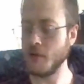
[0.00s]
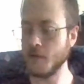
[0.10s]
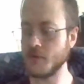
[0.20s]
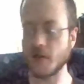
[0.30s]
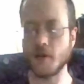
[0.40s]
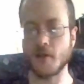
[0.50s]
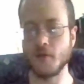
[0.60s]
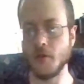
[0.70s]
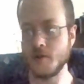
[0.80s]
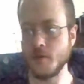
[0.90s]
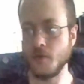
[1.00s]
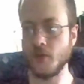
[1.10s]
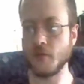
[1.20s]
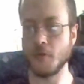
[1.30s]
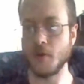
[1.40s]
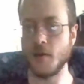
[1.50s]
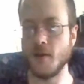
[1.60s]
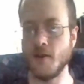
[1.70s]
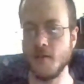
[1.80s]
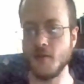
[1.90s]
technical issues and
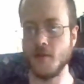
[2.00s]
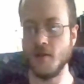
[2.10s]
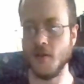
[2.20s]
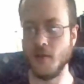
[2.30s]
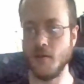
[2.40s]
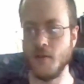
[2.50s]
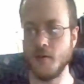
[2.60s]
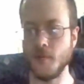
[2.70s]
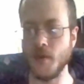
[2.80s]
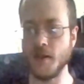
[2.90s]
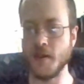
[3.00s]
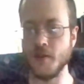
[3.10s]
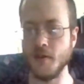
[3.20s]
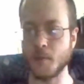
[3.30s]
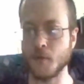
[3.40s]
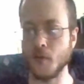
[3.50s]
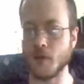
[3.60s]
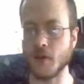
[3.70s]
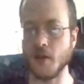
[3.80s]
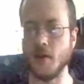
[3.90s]
whatnot. They ended up
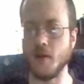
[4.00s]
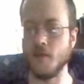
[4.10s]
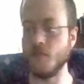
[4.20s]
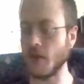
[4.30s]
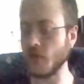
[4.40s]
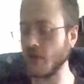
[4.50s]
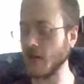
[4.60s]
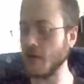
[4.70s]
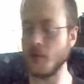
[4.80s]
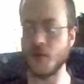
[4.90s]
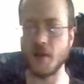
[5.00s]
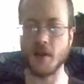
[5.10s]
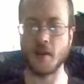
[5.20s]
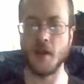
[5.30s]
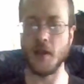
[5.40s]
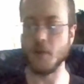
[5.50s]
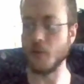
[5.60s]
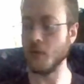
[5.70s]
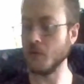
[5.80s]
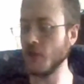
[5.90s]
going and fixing everything and
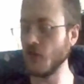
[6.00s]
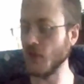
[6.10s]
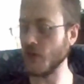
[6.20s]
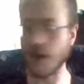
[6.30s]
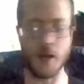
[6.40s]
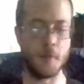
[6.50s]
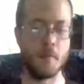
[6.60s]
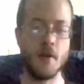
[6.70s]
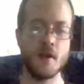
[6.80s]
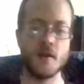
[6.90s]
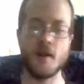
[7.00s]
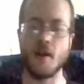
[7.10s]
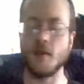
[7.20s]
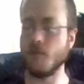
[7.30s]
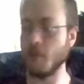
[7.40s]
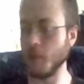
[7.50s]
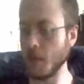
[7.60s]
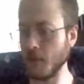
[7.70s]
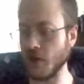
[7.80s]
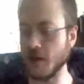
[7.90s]
re-releasing the game. And if I'm
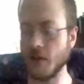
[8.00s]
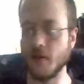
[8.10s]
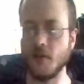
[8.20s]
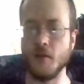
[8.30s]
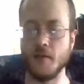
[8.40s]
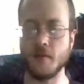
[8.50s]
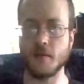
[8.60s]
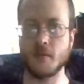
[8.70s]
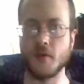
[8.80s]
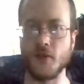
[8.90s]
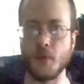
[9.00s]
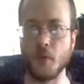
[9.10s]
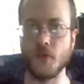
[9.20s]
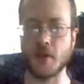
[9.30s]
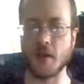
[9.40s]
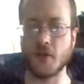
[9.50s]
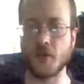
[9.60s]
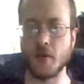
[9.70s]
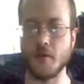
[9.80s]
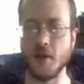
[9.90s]
not mistaken, because it was a
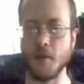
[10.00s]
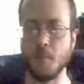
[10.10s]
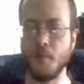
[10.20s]
Kickstarter game,